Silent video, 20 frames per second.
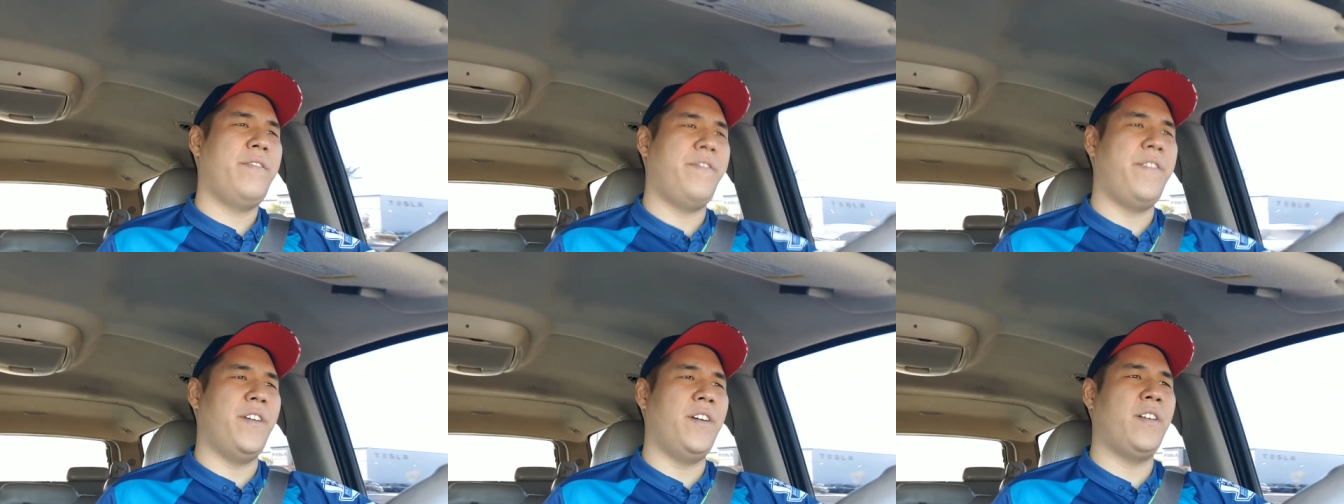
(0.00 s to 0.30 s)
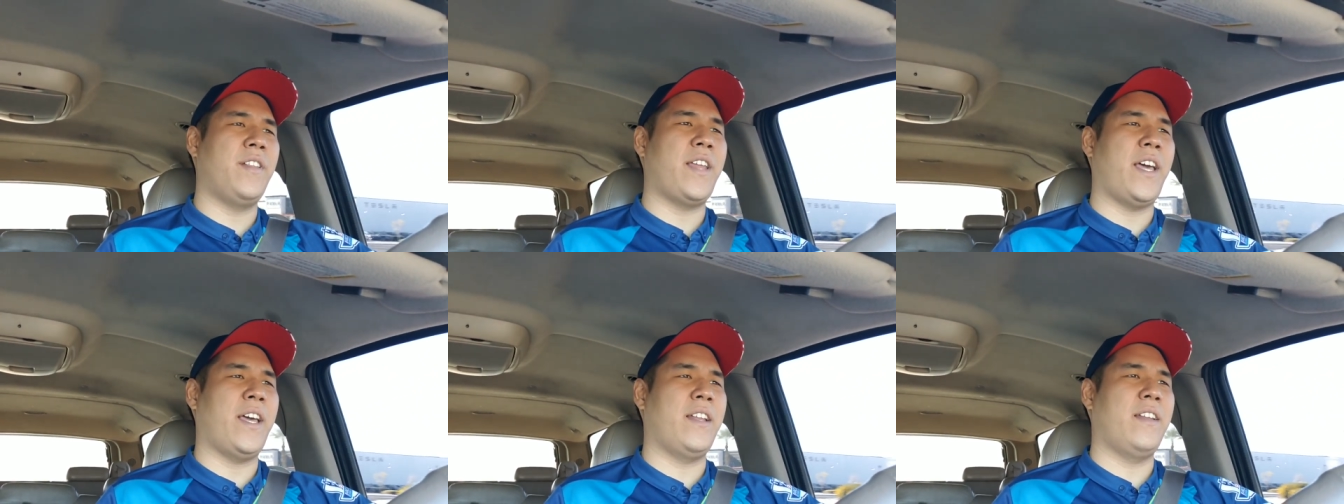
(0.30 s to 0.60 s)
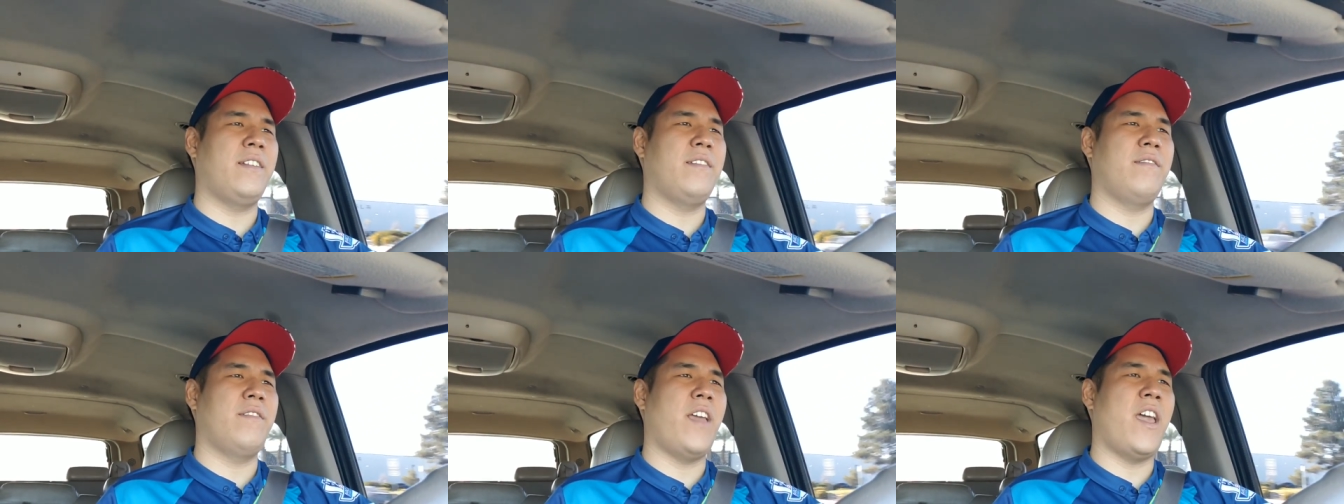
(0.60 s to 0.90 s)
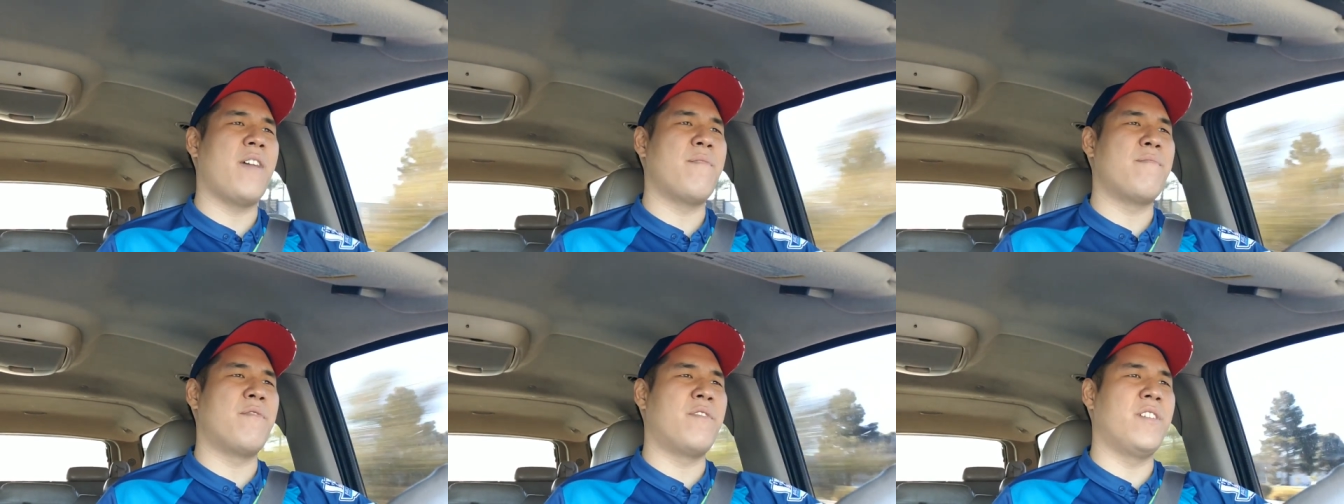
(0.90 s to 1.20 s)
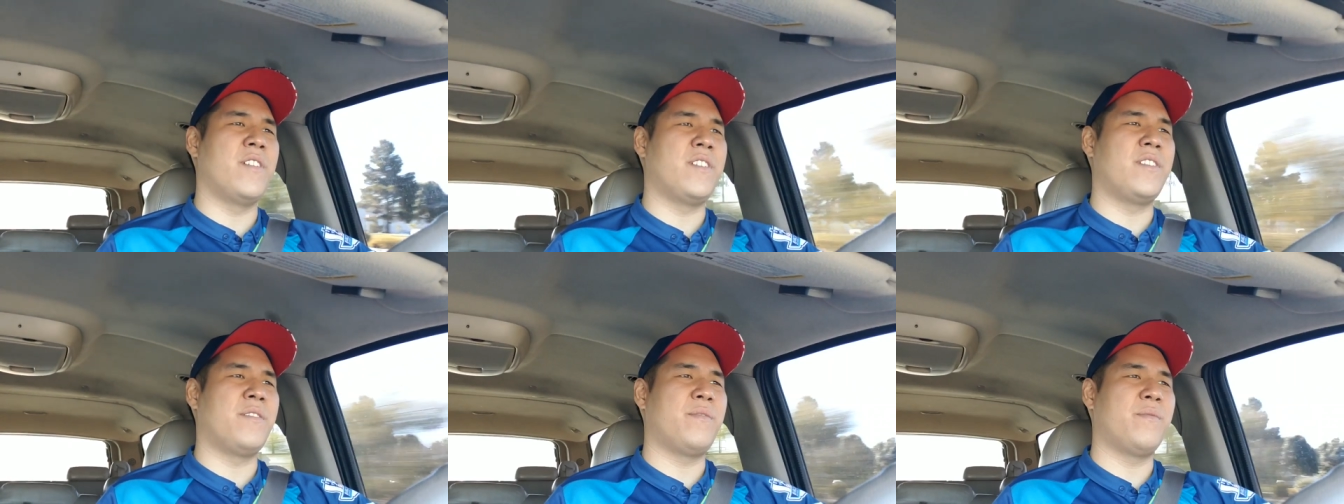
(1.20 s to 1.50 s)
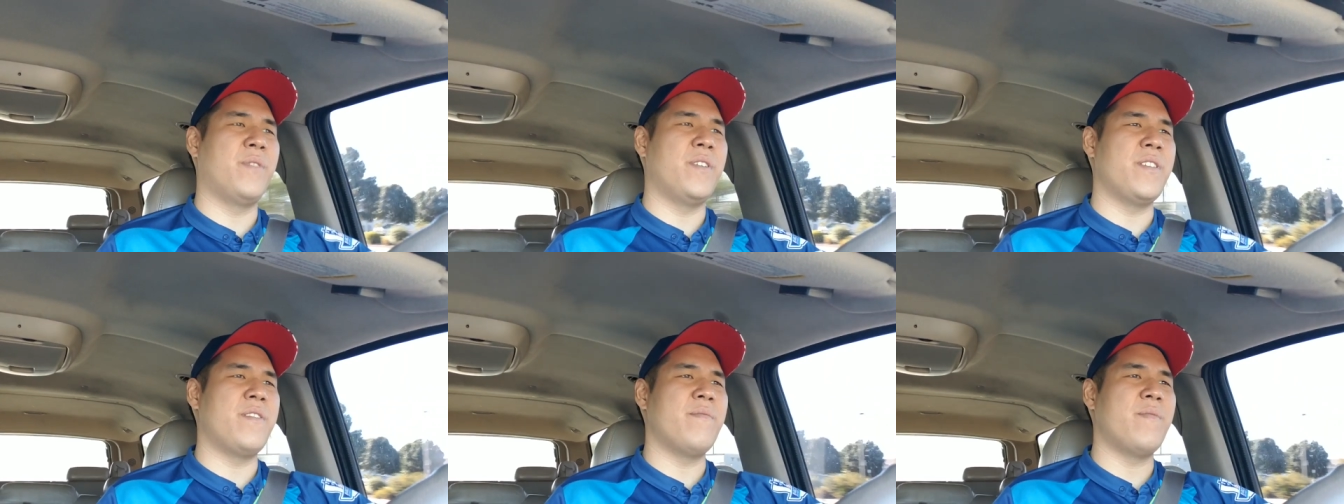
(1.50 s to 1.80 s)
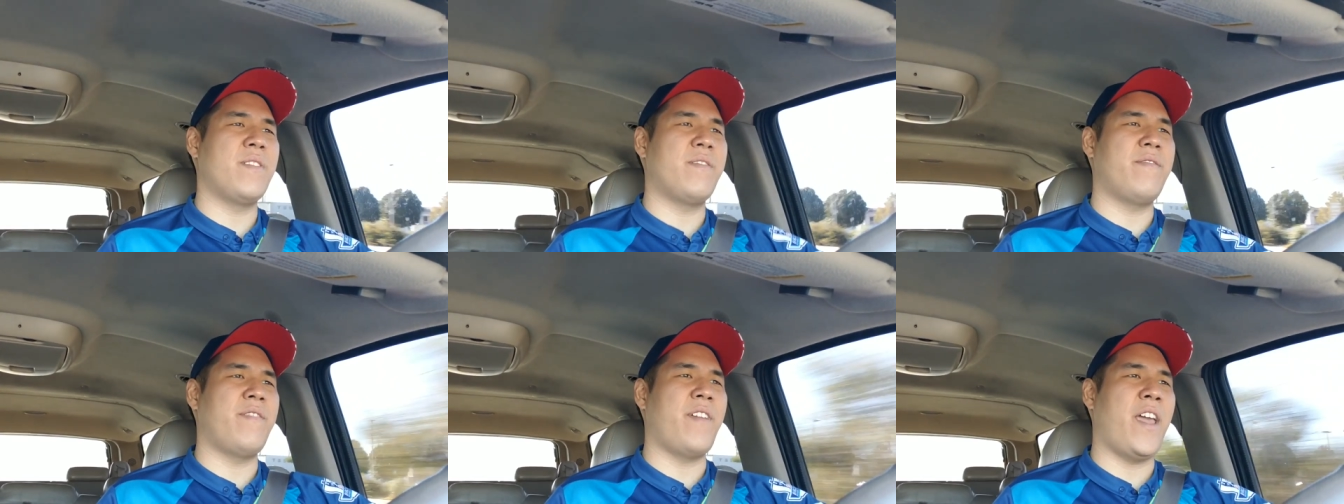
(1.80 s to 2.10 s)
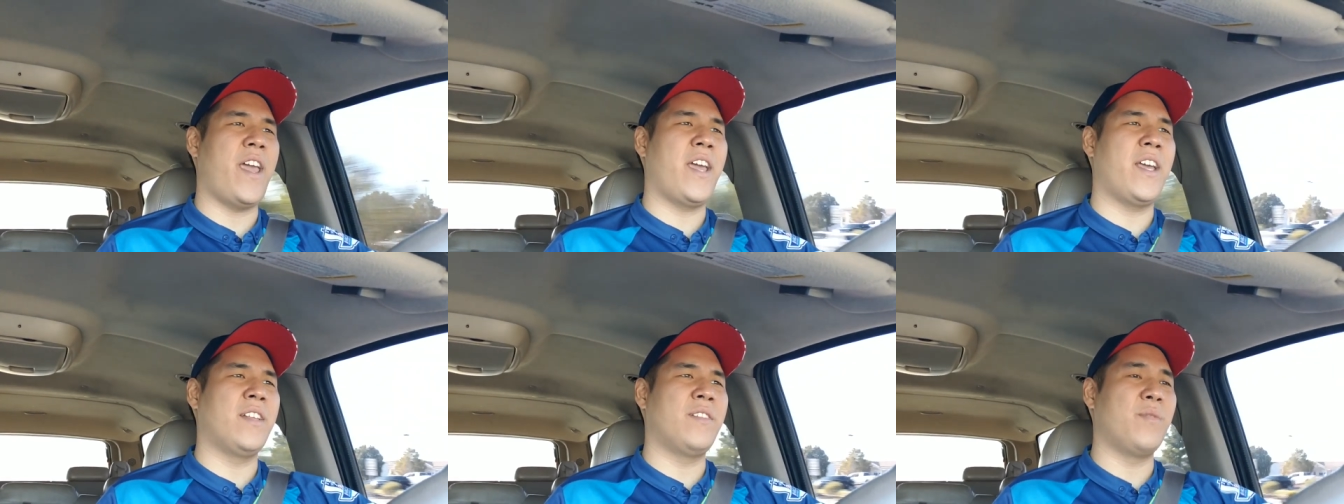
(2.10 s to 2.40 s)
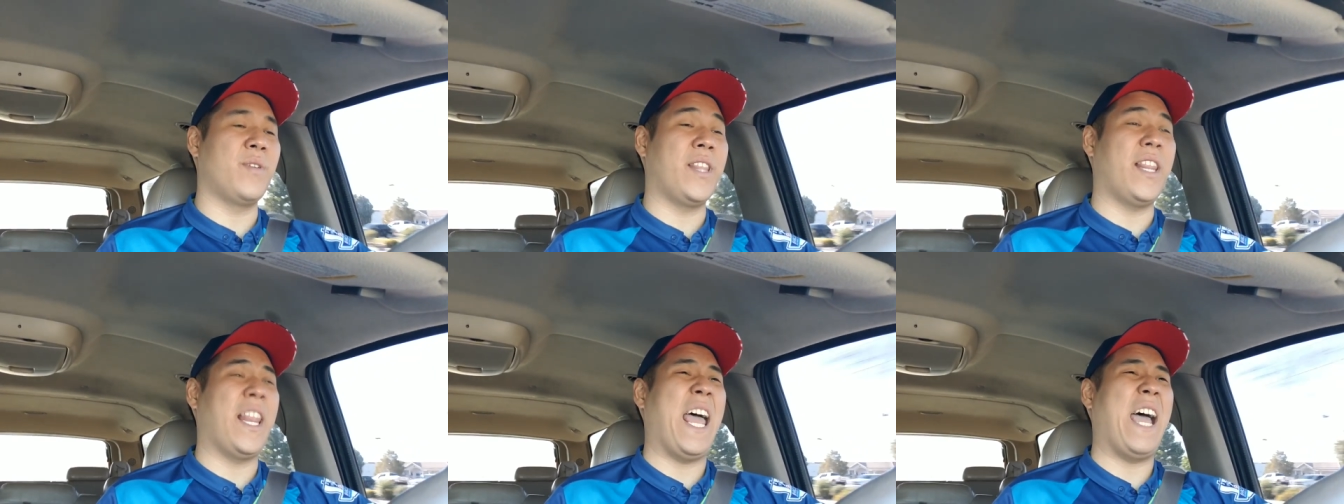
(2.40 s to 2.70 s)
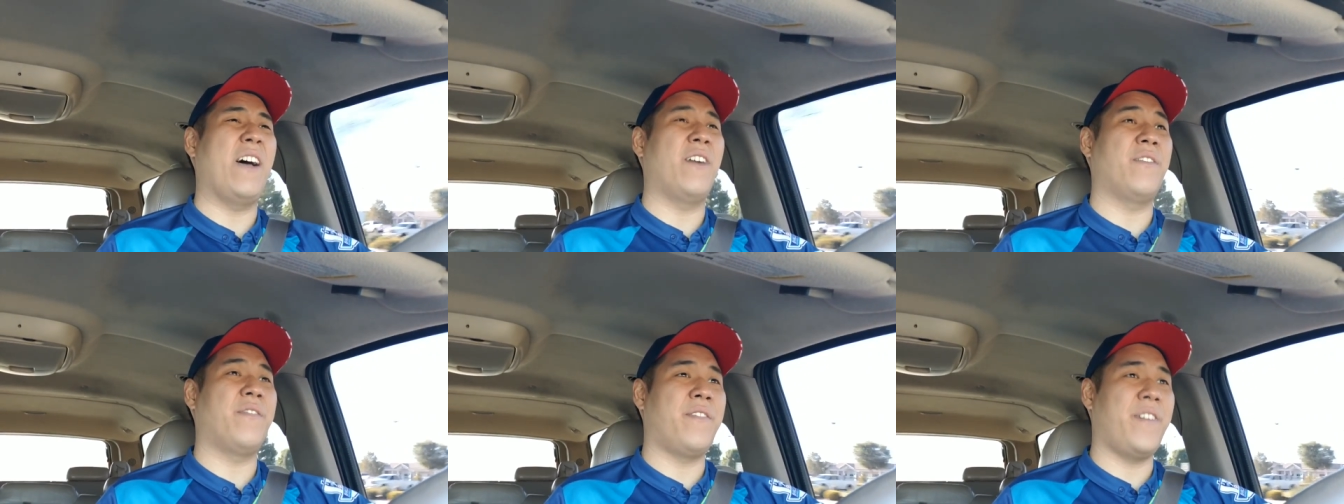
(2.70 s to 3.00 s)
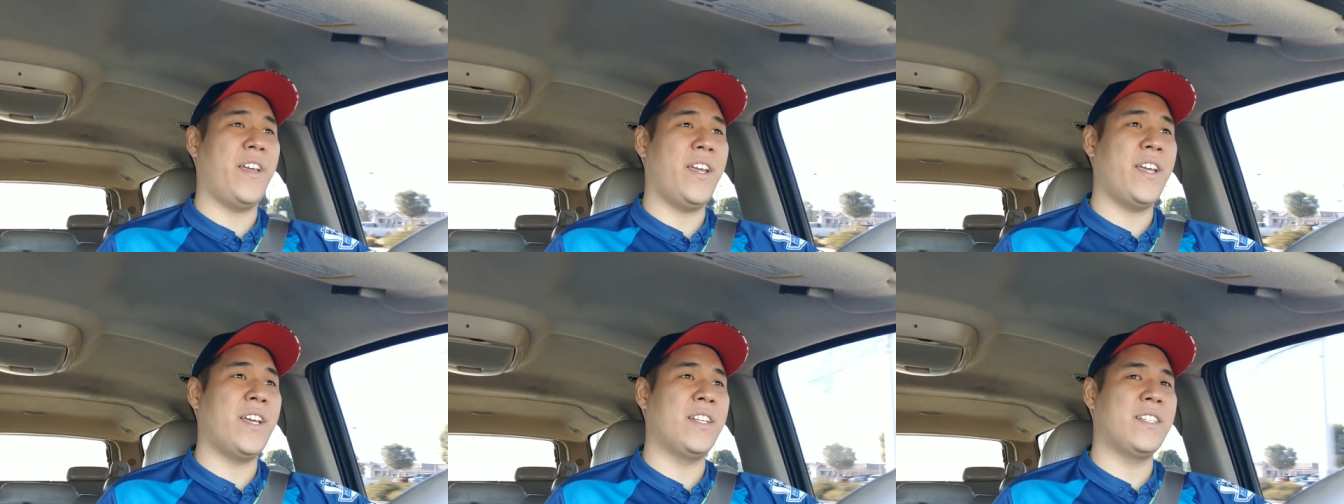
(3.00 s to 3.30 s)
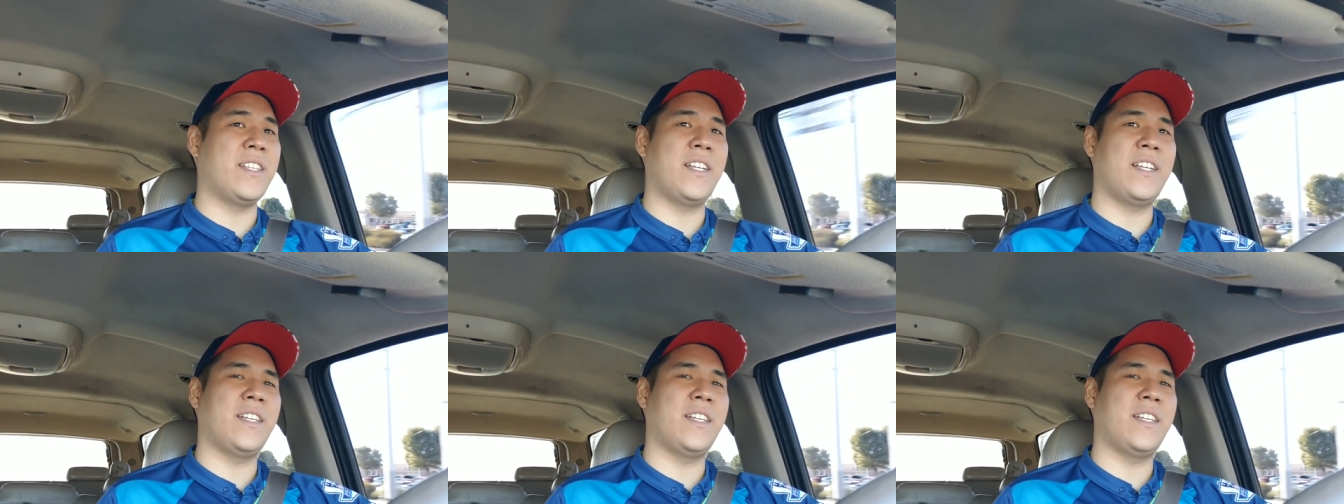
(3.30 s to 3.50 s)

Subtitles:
fill that Emirates with fans, with loud fans.